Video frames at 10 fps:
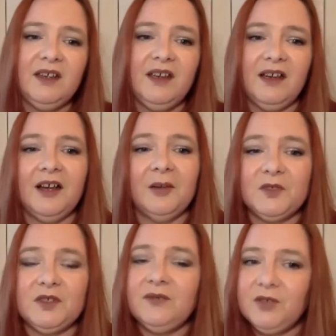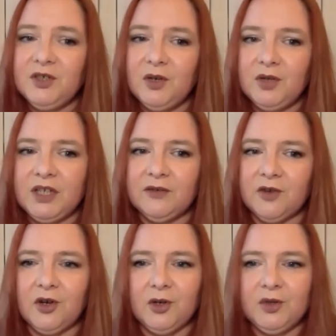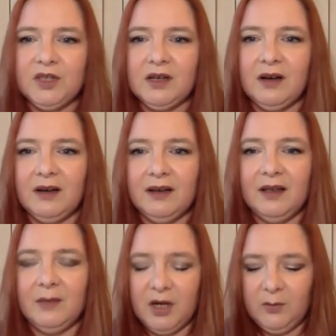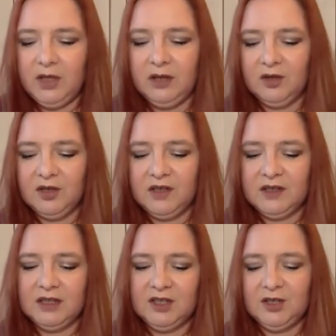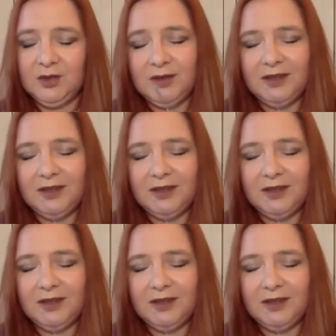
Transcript: So if you know that you've got a hooded eye, it might be a good idea to